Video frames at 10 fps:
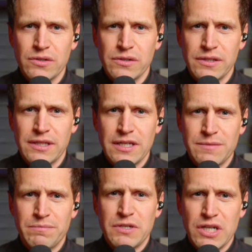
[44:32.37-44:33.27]

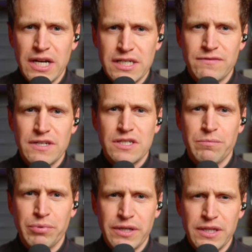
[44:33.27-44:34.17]
these guys have
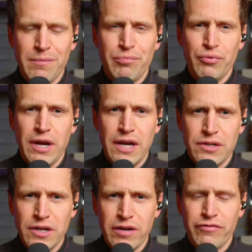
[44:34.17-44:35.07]
discipline. They pray. They're
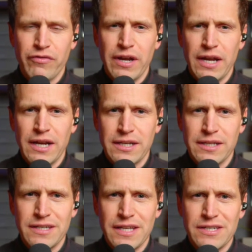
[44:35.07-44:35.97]
not afraid.
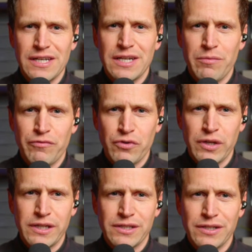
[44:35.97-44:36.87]
They stand up for
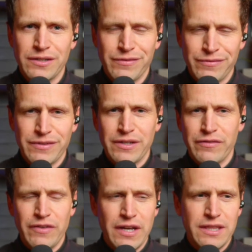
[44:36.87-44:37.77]
like their
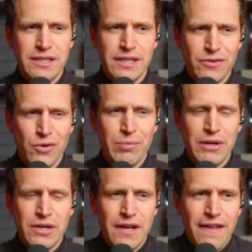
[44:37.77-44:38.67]
faith, and they grow a
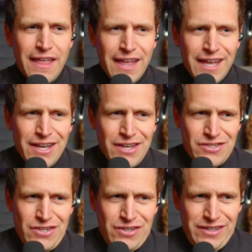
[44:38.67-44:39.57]
beard.
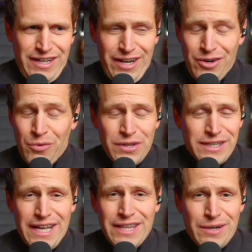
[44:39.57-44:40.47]
So I don't know where we
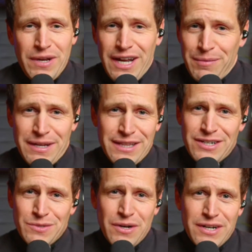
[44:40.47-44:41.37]
got to be in there
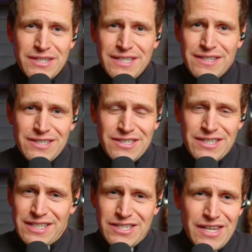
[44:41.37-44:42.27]
as well, because you just look
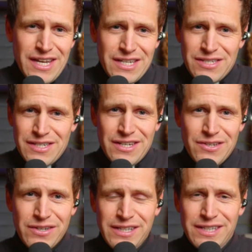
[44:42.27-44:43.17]
at the saints and you
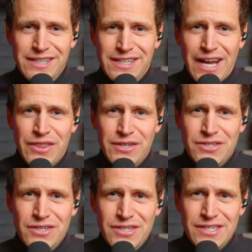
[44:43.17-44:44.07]
look at the Catholic
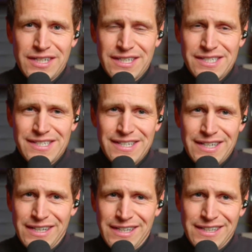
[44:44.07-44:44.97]
Church. Like that's
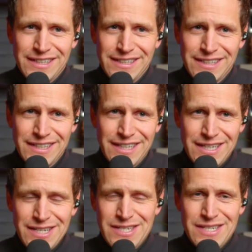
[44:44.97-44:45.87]
it
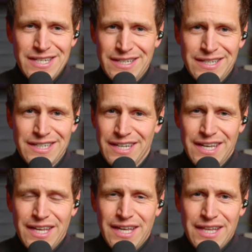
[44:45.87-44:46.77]
is the
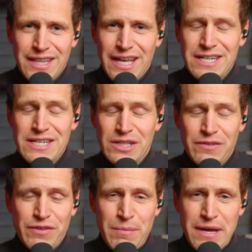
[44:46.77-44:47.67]
ideal of
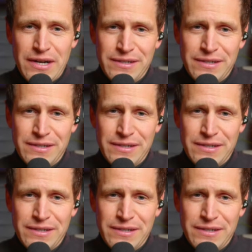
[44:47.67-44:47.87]
the man